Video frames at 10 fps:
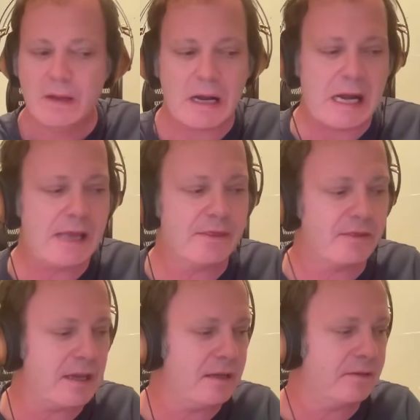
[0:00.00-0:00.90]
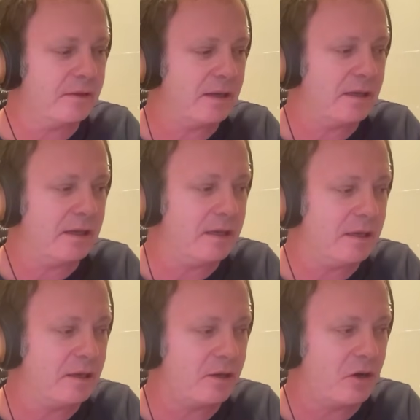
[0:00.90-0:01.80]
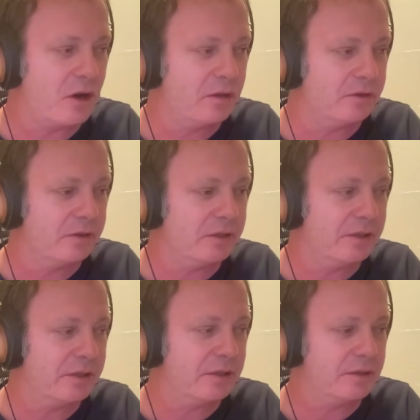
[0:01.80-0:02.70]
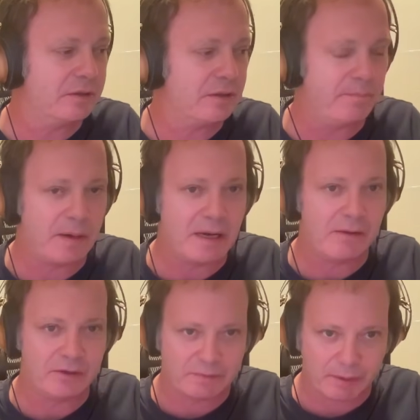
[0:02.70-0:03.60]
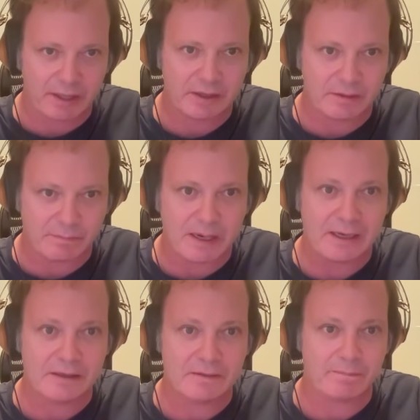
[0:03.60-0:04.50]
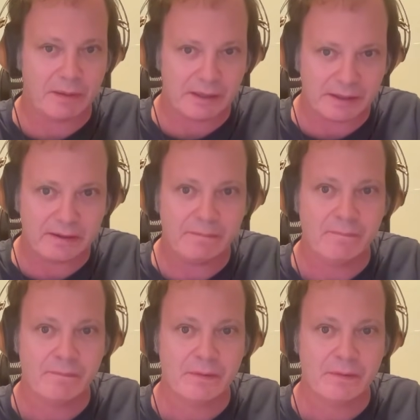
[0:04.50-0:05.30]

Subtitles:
I think the the Spring compiler plugin